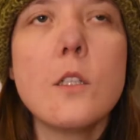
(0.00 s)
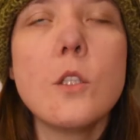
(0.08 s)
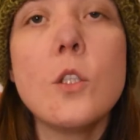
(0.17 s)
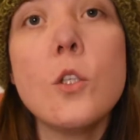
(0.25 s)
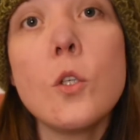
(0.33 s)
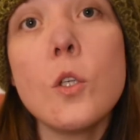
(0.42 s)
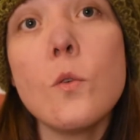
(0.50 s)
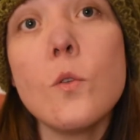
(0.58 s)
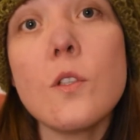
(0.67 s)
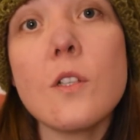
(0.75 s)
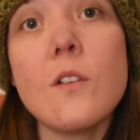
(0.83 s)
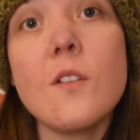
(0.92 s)
You can
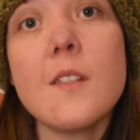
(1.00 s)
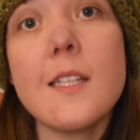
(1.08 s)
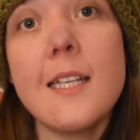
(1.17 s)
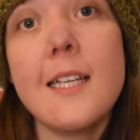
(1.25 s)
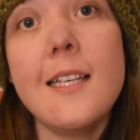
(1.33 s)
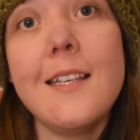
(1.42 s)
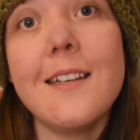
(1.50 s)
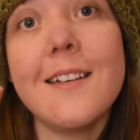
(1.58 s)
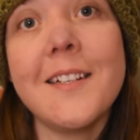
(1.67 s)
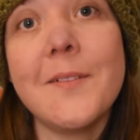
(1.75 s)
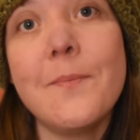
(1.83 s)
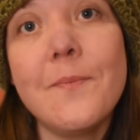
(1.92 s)
also see
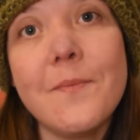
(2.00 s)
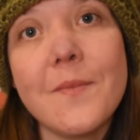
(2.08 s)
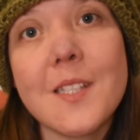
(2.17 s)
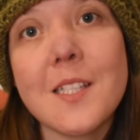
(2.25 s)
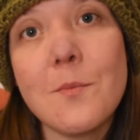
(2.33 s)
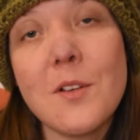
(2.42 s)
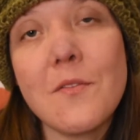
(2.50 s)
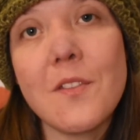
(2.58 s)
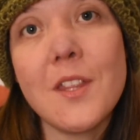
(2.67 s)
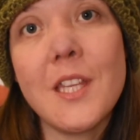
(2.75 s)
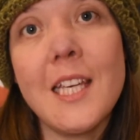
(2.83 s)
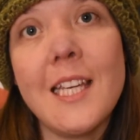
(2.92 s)
some of
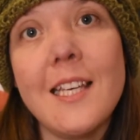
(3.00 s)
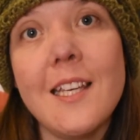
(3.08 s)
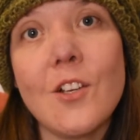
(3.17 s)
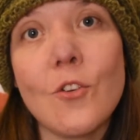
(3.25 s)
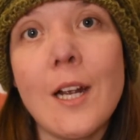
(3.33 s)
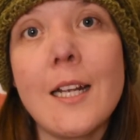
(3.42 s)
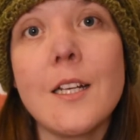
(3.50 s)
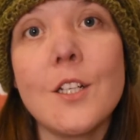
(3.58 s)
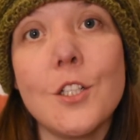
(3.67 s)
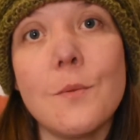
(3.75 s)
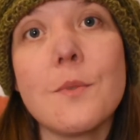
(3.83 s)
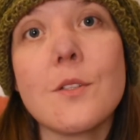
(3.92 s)
the
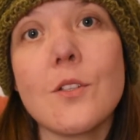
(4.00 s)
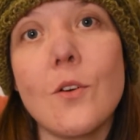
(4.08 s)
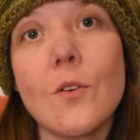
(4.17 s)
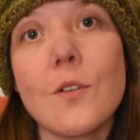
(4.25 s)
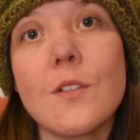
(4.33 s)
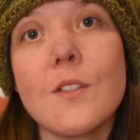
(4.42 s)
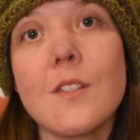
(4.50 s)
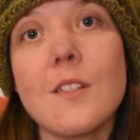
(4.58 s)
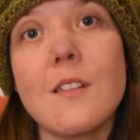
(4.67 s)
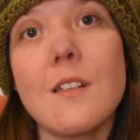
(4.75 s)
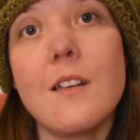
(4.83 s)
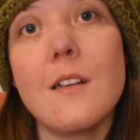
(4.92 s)
cranked up
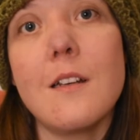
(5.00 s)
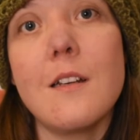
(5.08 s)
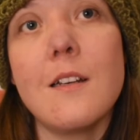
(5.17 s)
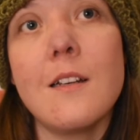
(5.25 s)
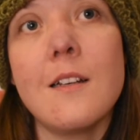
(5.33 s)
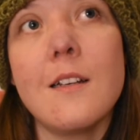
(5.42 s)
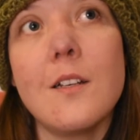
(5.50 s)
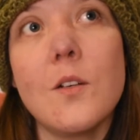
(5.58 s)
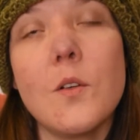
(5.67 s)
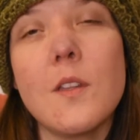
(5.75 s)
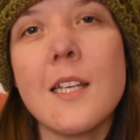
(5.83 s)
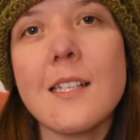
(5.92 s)
socks.
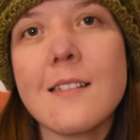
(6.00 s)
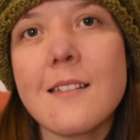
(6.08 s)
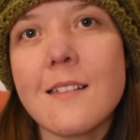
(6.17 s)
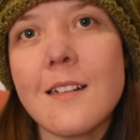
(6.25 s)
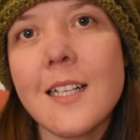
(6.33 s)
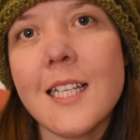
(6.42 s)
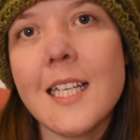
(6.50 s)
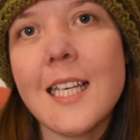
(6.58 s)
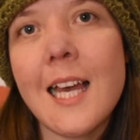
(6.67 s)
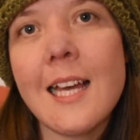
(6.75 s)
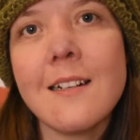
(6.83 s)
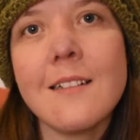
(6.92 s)
There's like a
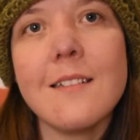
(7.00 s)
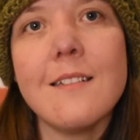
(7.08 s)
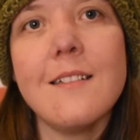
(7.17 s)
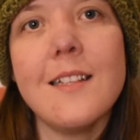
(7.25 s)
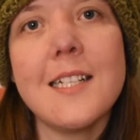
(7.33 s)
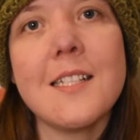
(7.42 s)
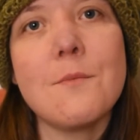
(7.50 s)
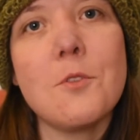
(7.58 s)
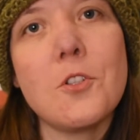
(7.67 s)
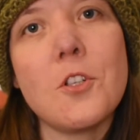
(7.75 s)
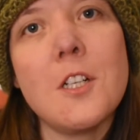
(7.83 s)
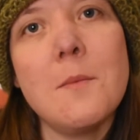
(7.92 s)
candle and some
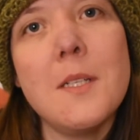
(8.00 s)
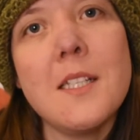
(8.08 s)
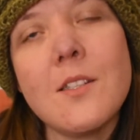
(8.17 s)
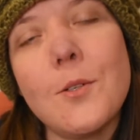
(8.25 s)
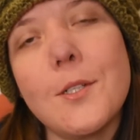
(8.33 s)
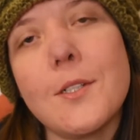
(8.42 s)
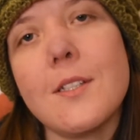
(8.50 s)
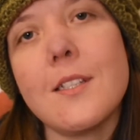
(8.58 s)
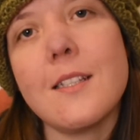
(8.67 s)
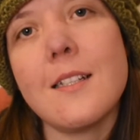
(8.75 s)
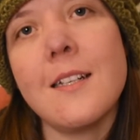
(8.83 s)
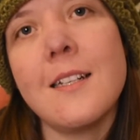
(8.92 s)
stripy
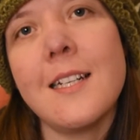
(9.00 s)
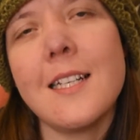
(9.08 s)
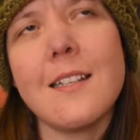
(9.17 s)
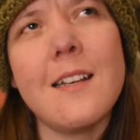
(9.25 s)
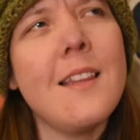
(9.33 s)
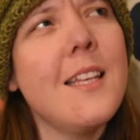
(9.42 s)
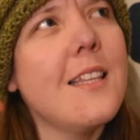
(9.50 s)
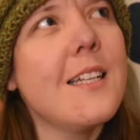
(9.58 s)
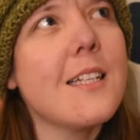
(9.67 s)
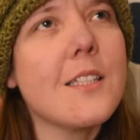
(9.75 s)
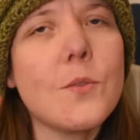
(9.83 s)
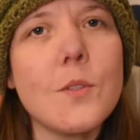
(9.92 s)
socks. I think they're
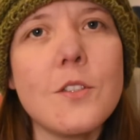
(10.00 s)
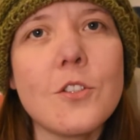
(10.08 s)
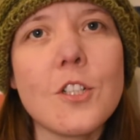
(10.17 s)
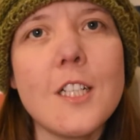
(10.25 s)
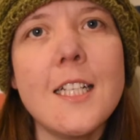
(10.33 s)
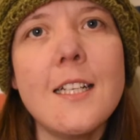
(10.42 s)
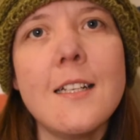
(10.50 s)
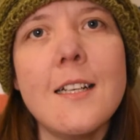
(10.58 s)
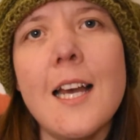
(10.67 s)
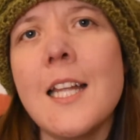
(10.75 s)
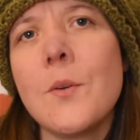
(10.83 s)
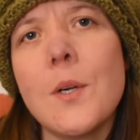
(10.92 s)
next to a tree.
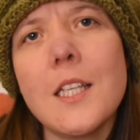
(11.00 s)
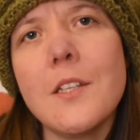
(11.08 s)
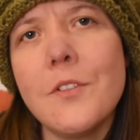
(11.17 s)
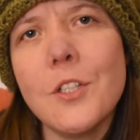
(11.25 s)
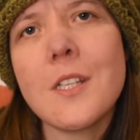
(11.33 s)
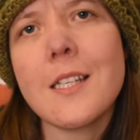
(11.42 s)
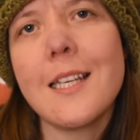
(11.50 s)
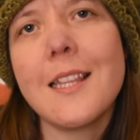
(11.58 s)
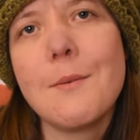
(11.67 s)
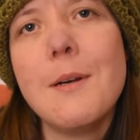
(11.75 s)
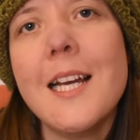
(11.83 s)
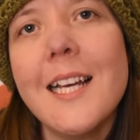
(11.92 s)
Anyway, you've just seen
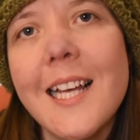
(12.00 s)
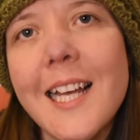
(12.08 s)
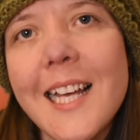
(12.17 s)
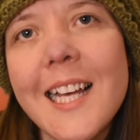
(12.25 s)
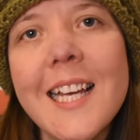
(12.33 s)
them.